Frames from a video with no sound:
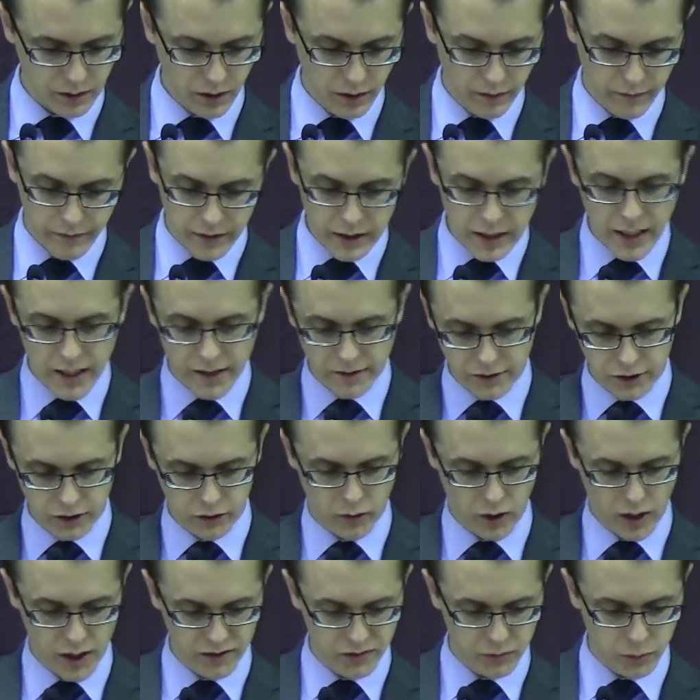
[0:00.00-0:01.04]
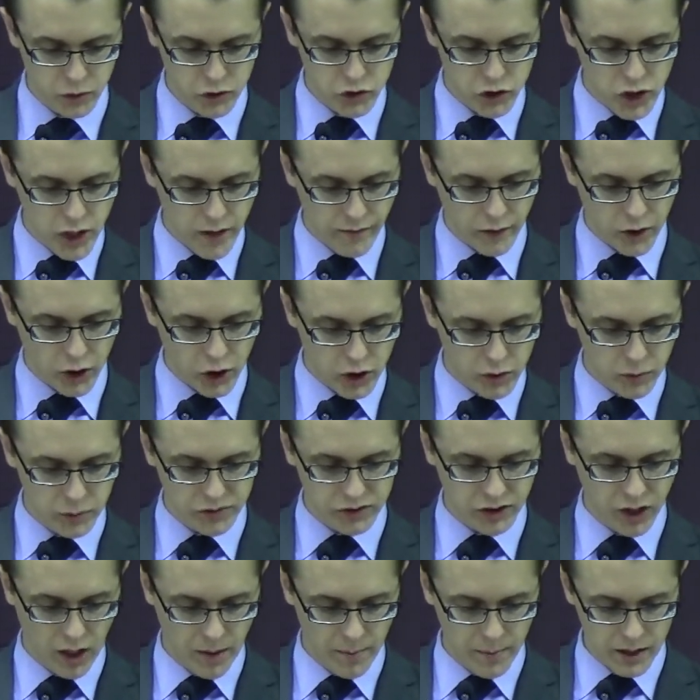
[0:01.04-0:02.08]
of the Antichrist, which you have heard
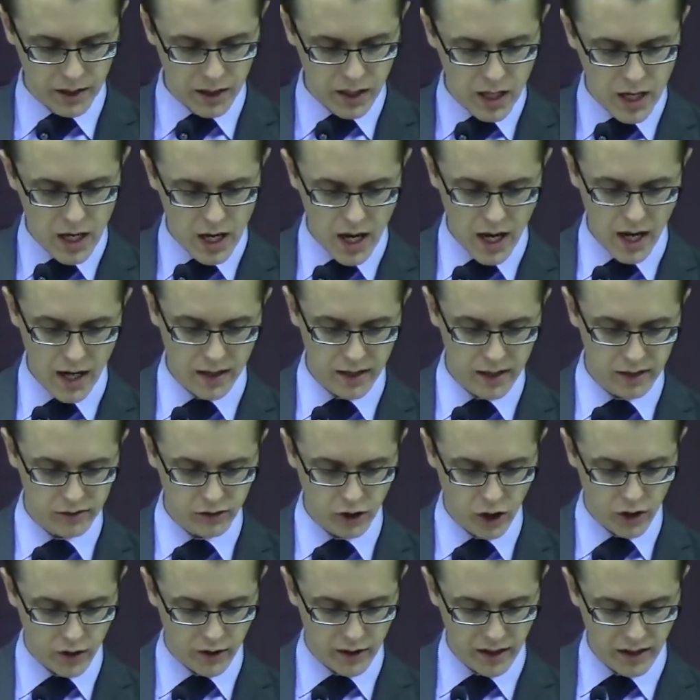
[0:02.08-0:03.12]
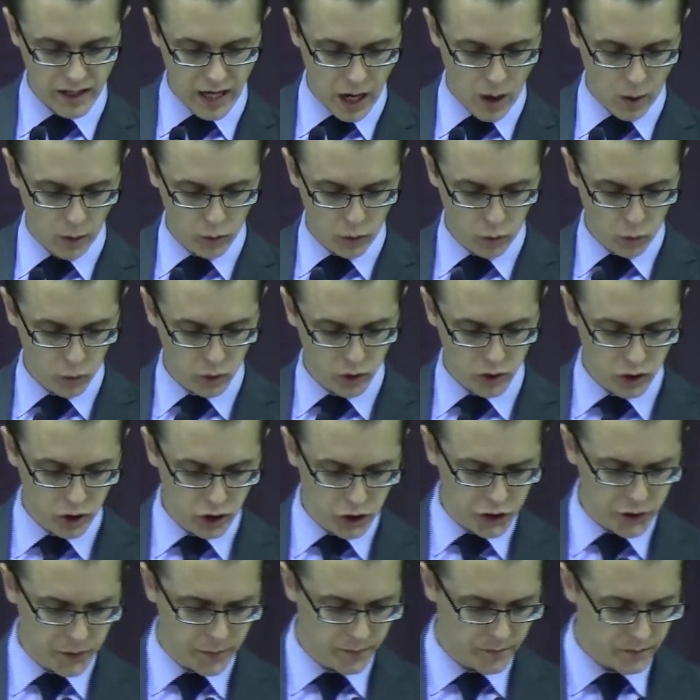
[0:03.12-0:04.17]
was coming and is already now in the
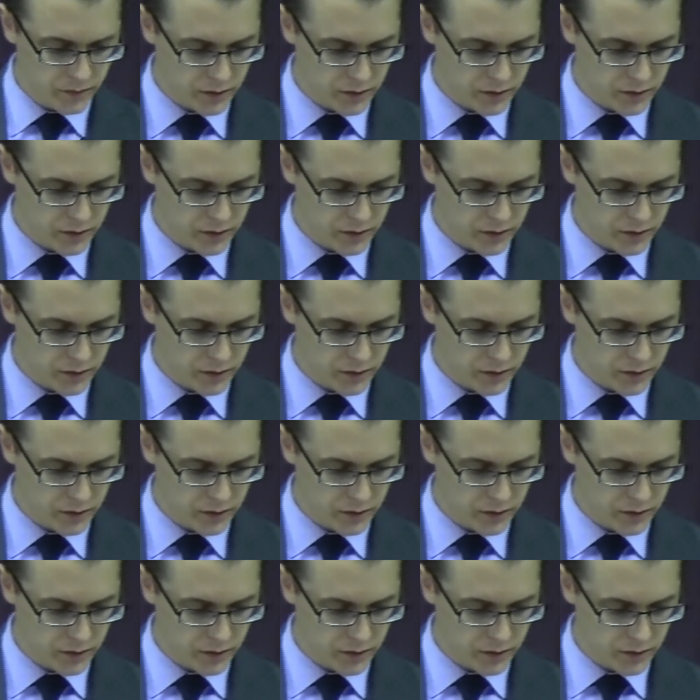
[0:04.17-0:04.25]
world.